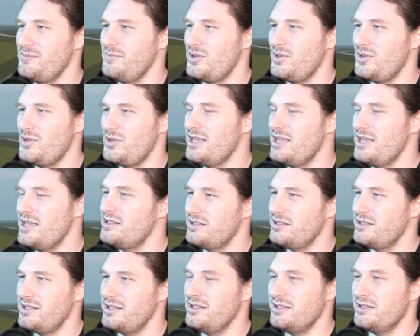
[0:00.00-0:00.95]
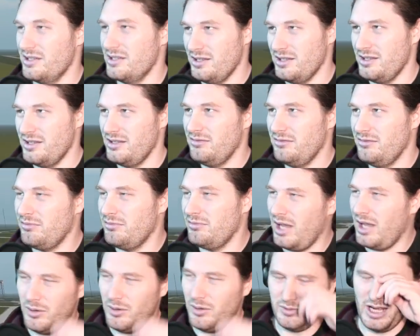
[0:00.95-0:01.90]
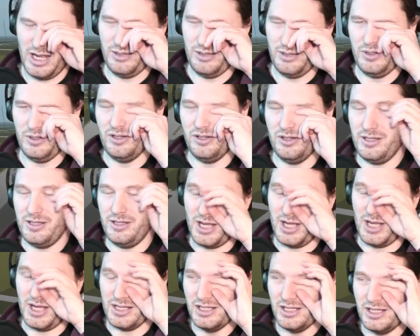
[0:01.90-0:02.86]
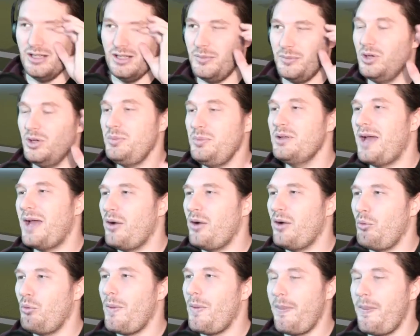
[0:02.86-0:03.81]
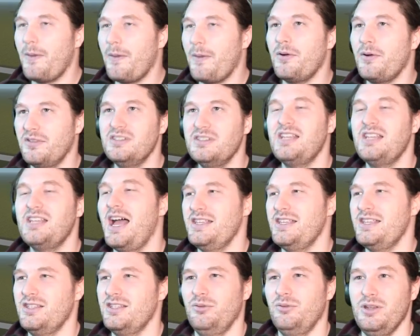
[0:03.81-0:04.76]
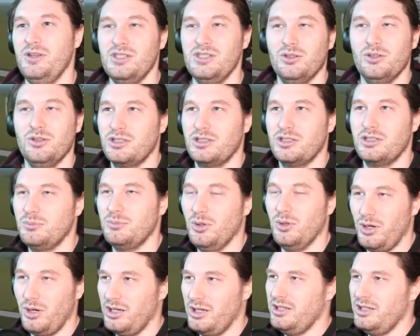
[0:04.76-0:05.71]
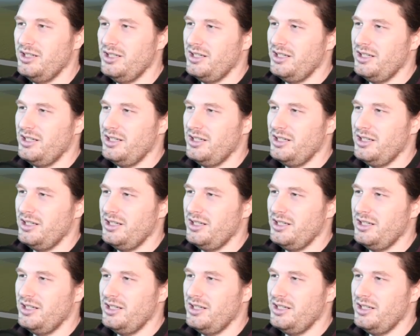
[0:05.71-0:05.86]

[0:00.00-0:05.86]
size as. No, not even near the same size, but it'll be about 1/3 the size of the original Explorer,